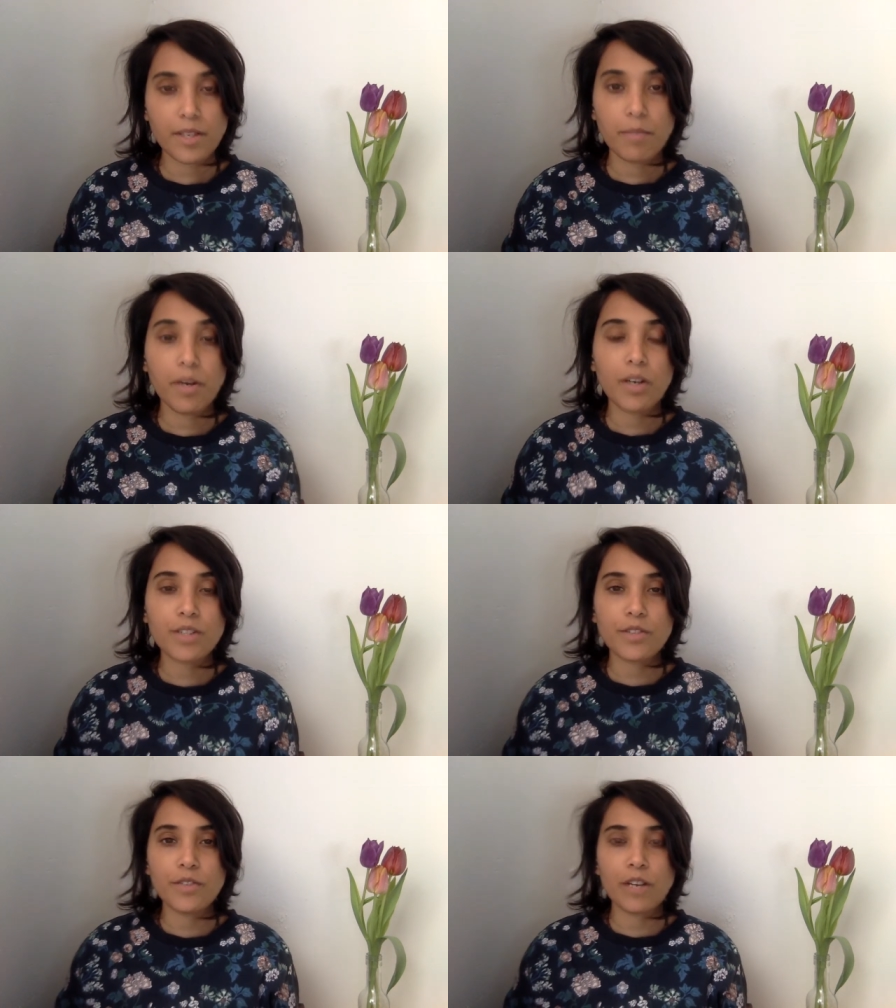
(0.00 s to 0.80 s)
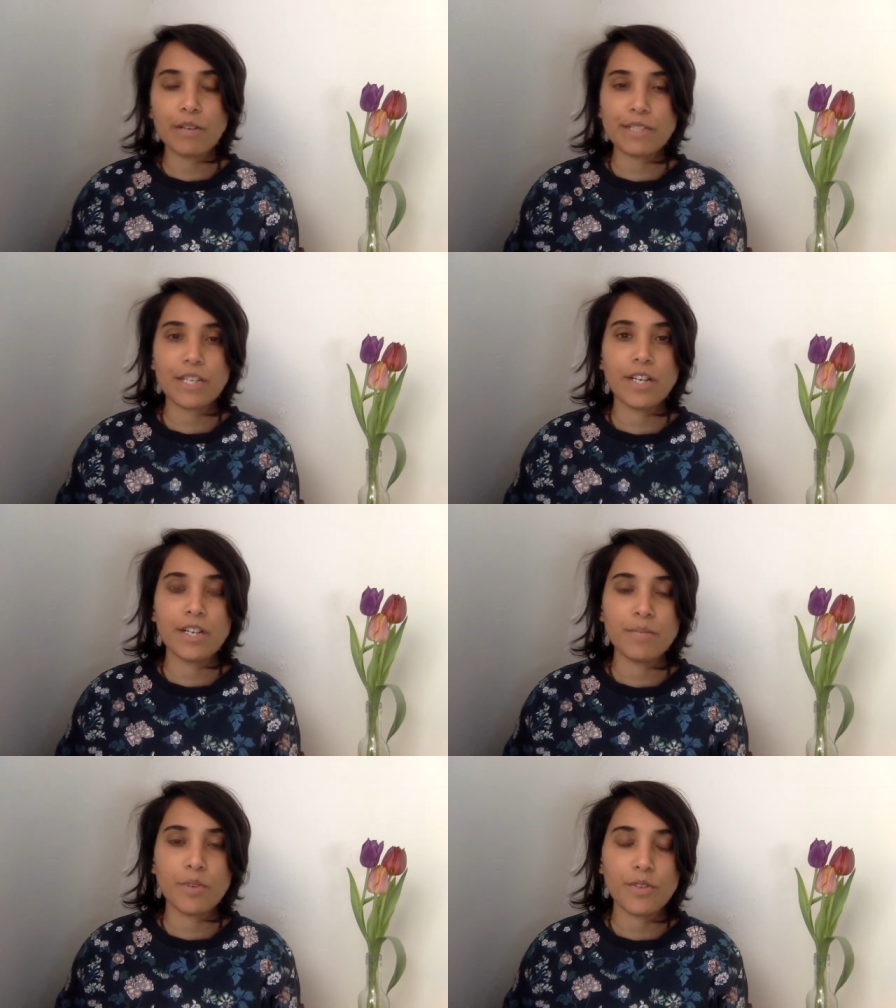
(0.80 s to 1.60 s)
Part of our
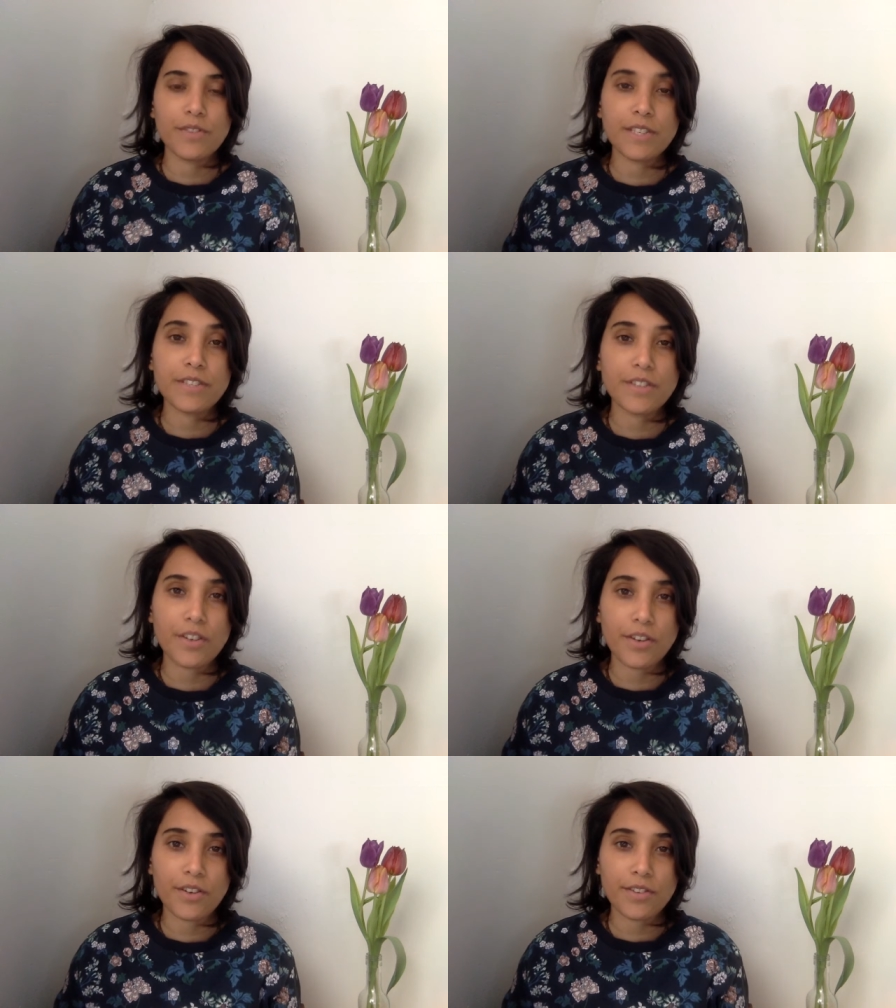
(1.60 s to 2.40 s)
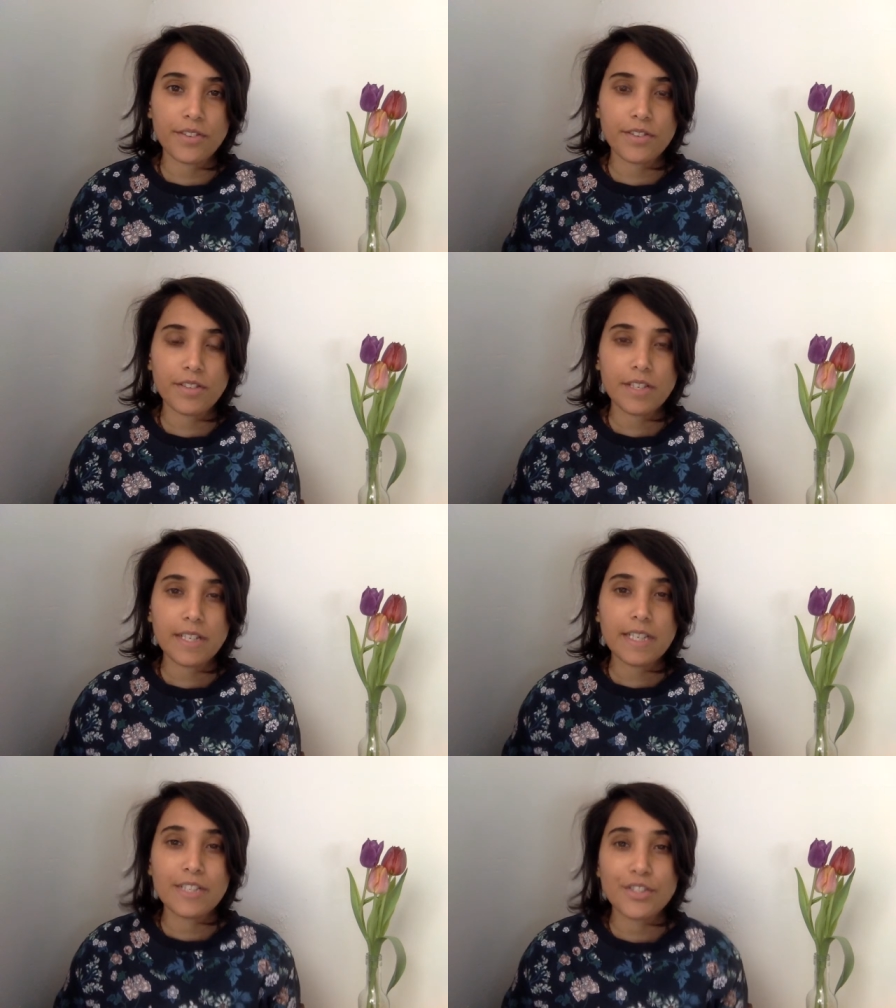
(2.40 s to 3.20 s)
time on this earth
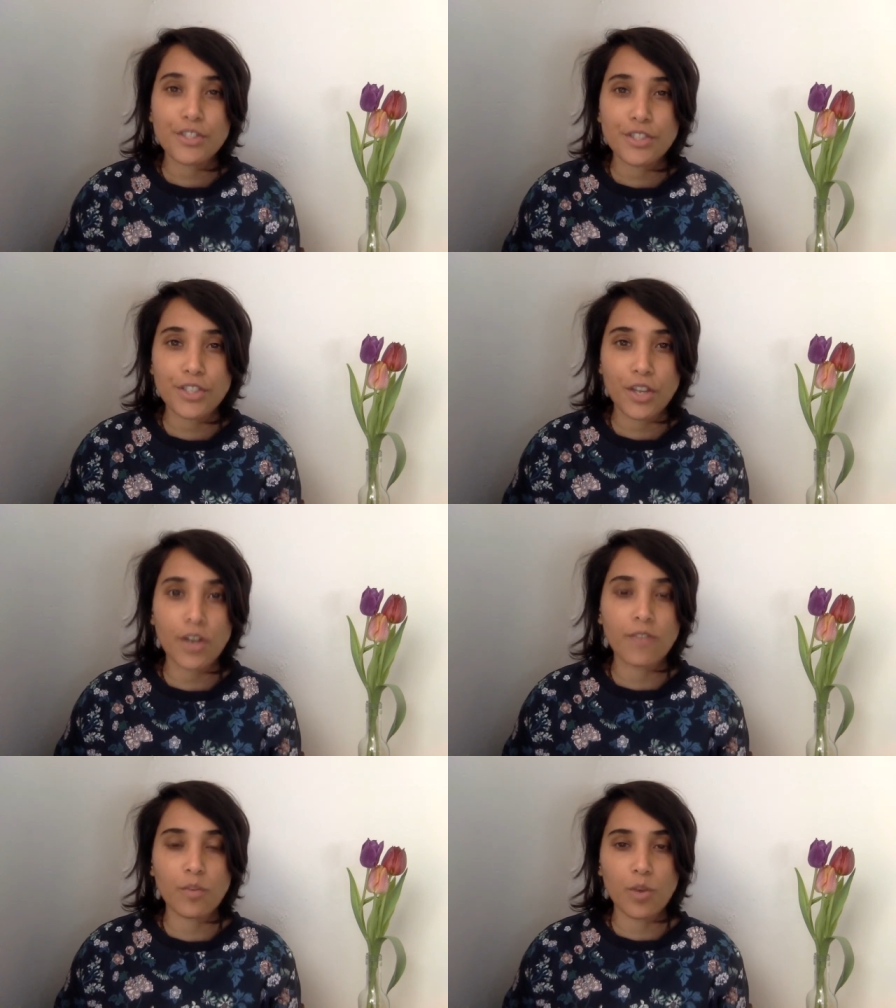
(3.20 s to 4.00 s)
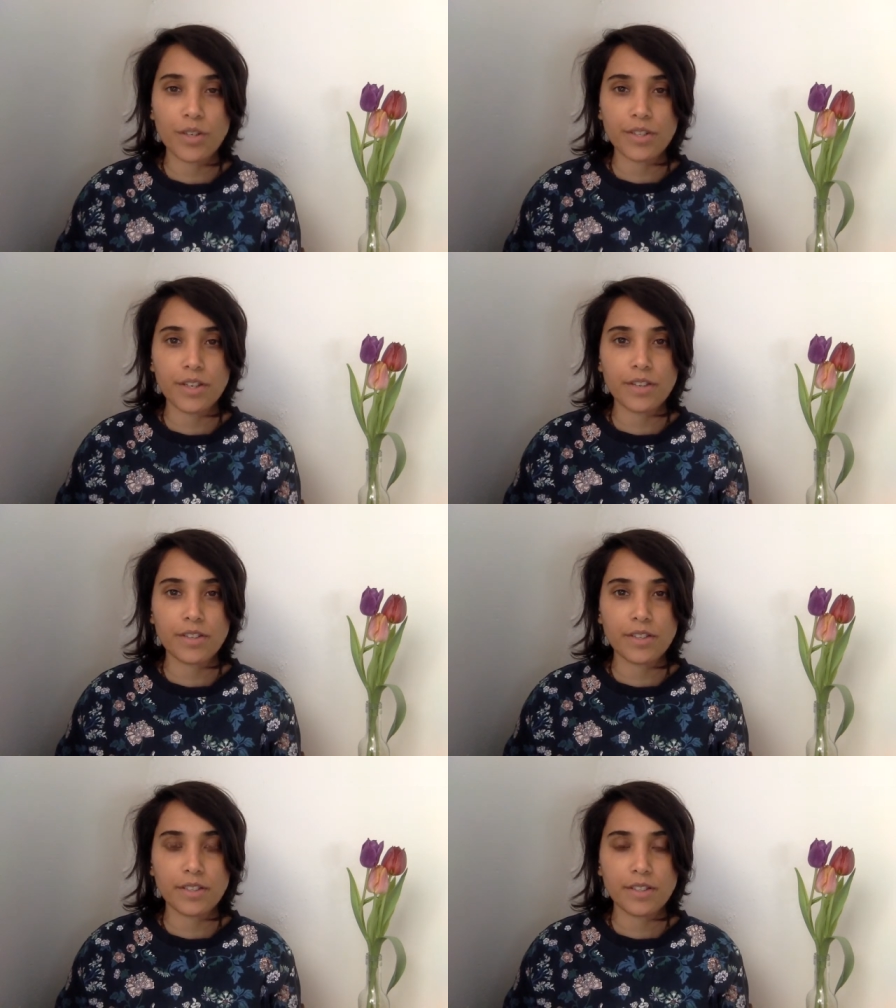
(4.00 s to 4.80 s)
is to serve one
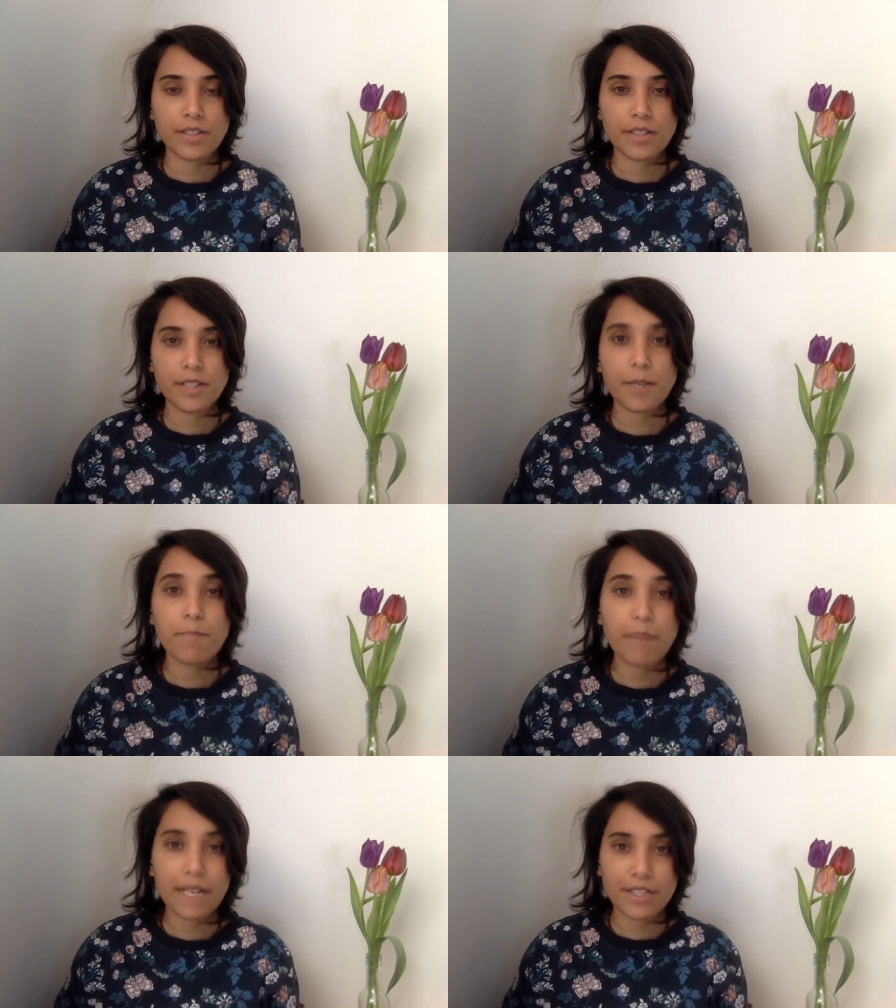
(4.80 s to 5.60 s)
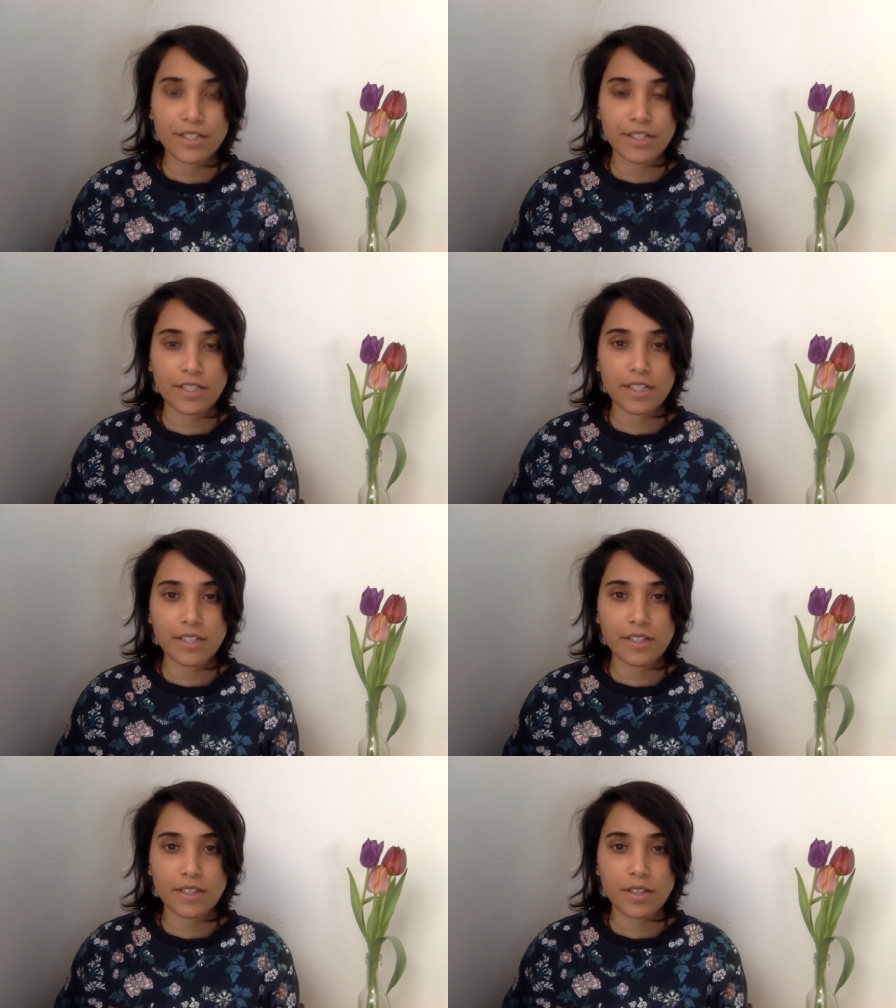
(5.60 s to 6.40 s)
another compassionately,
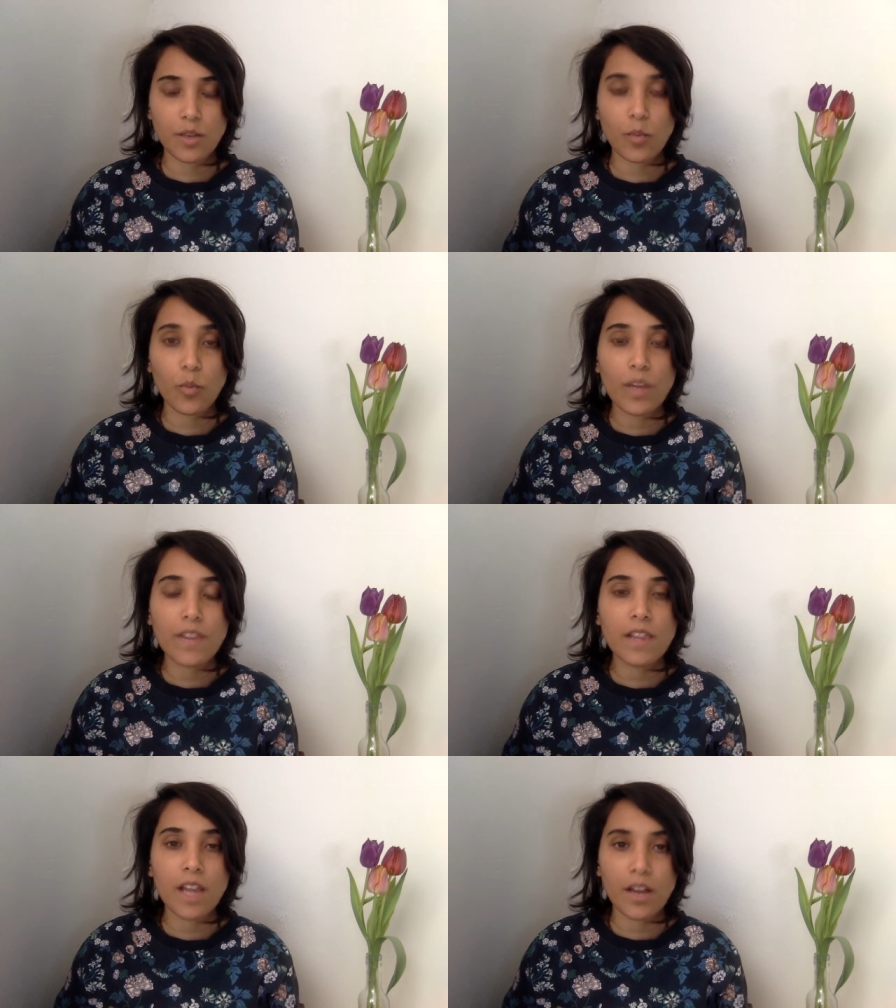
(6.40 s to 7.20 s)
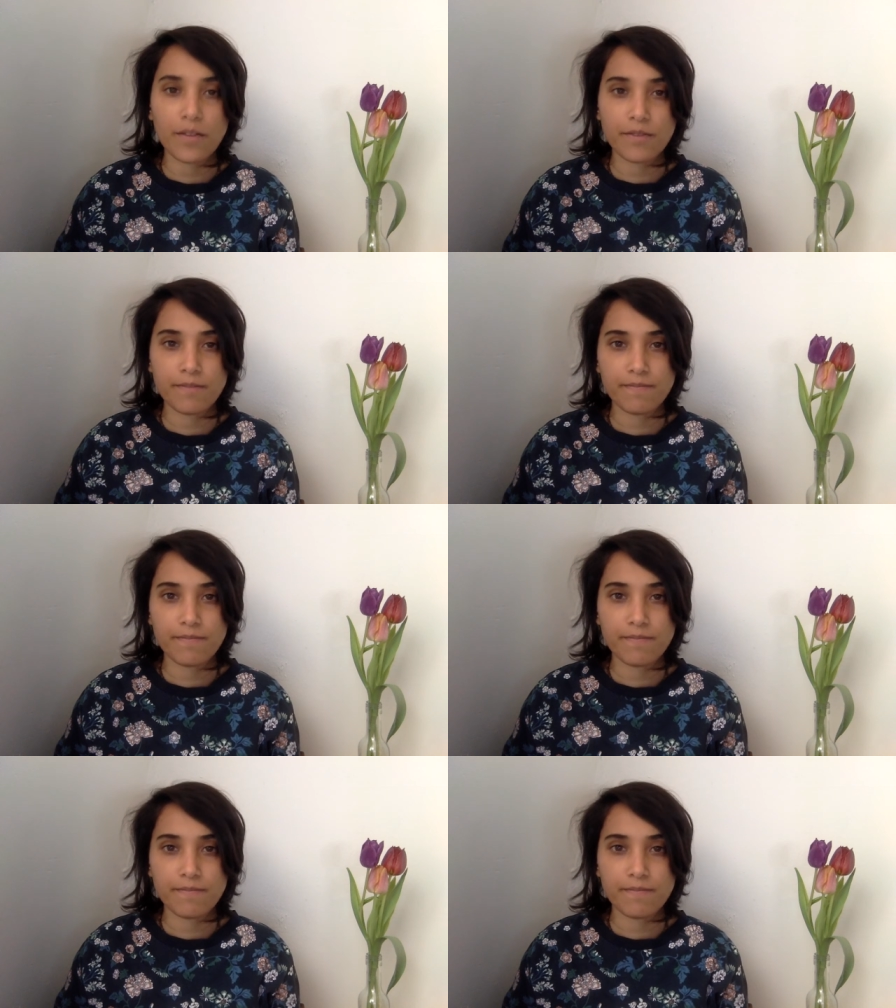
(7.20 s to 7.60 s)
with love.